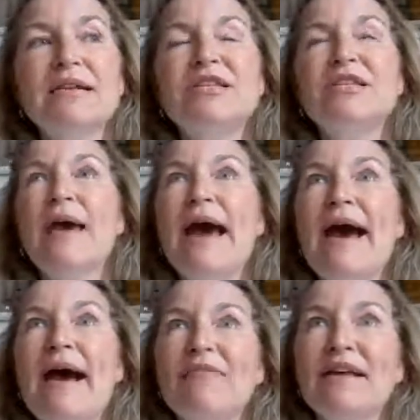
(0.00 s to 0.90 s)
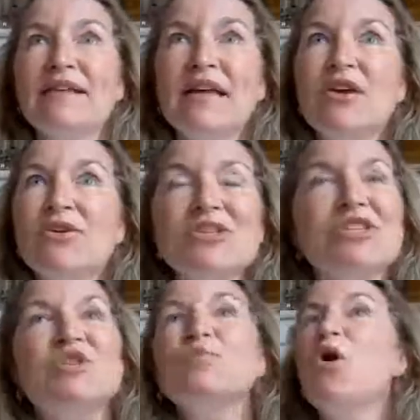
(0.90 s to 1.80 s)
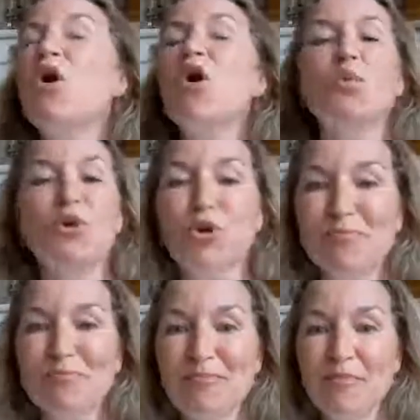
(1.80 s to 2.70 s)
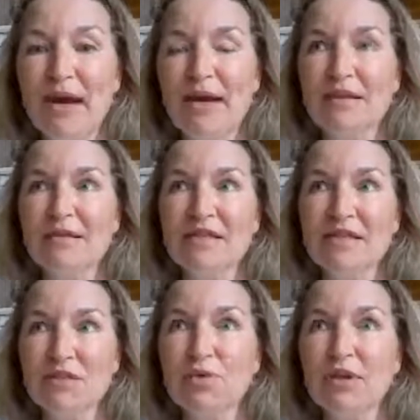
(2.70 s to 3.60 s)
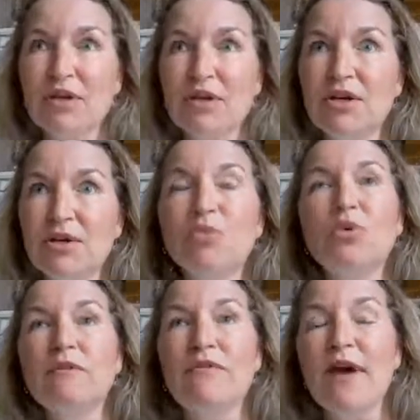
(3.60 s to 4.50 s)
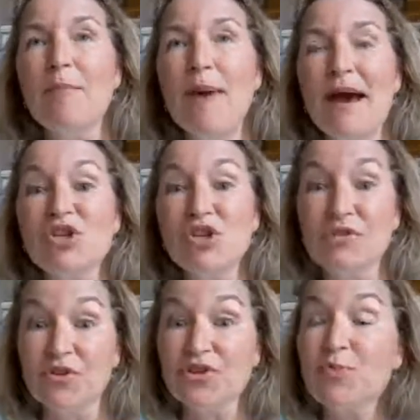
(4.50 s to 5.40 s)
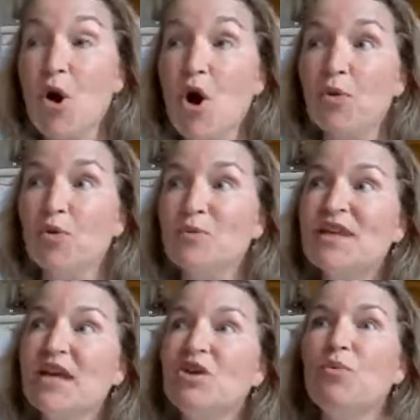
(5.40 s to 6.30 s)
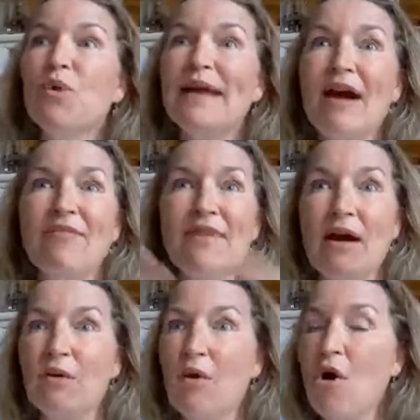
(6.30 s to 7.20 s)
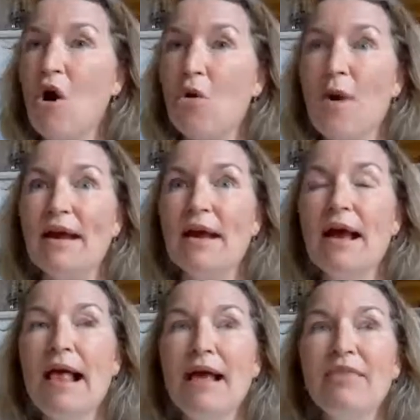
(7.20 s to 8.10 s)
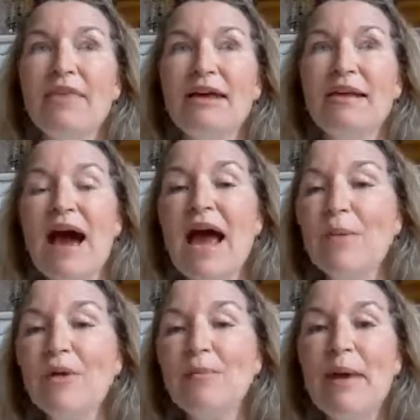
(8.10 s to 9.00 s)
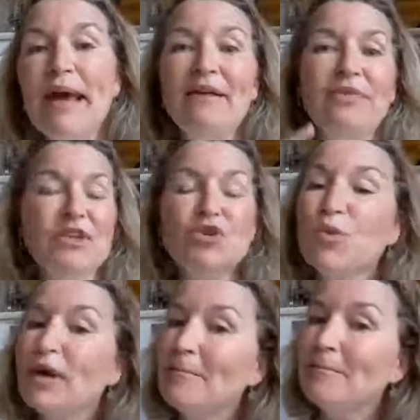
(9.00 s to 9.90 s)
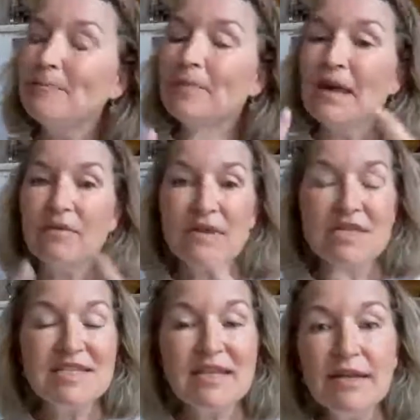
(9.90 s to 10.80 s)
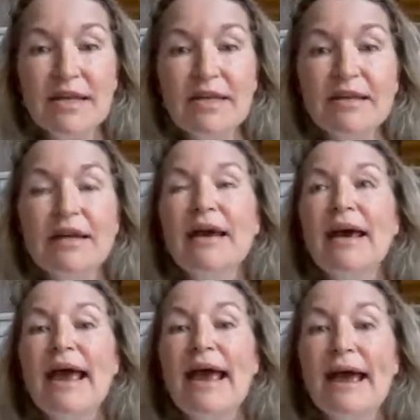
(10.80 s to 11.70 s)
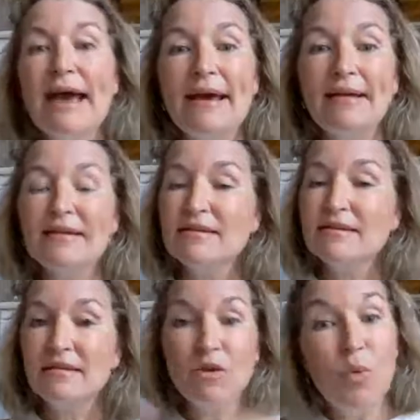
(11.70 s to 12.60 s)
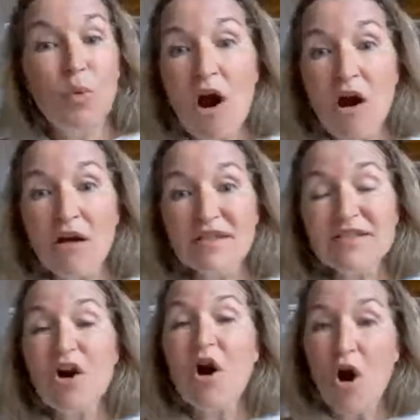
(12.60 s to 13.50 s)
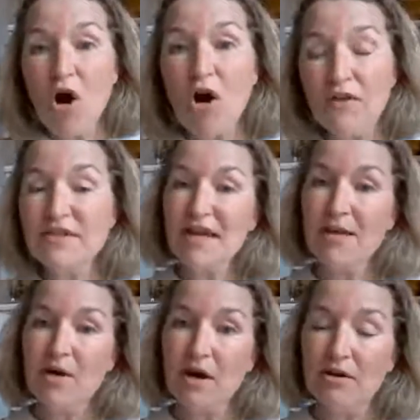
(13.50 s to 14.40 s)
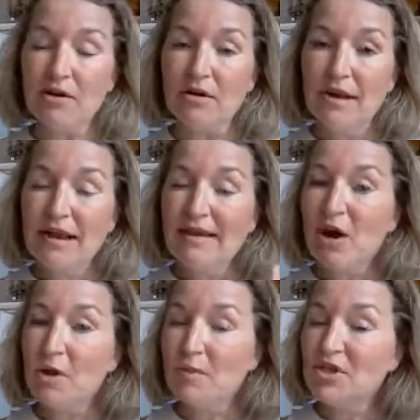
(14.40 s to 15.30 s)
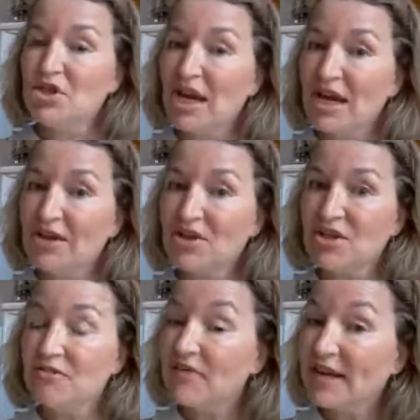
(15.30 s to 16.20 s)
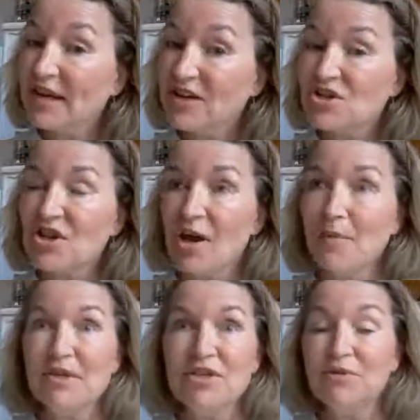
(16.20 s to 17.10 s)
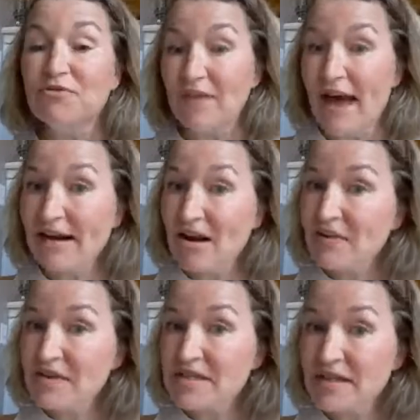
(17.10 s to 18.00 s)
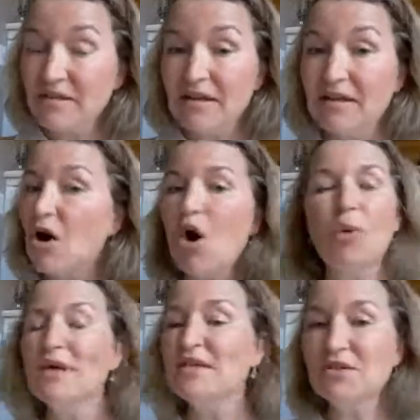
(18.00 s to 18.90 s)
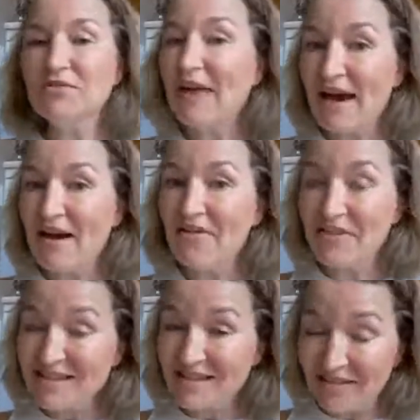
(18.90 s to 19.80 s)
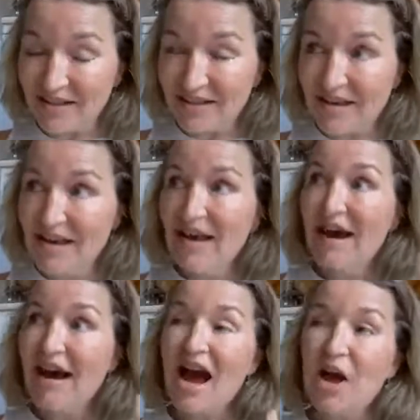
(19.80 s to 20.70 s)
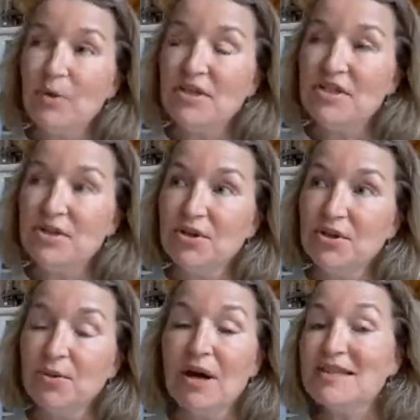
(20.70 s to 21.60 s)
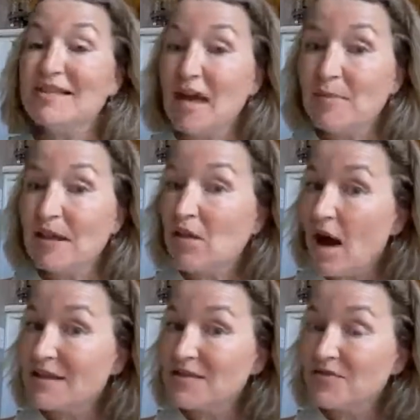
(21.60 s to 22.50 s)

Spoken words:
to have, like, say you're in a small room, right? This is really a good rule of thumb actually for small rooms. Say you want to have that all white, then I would paint the trim, the ceiling, and the walls all the same color. Now I would change the finish. I would do flat on the ceiling, always do flat on the ceiling. I would do a semi-gloss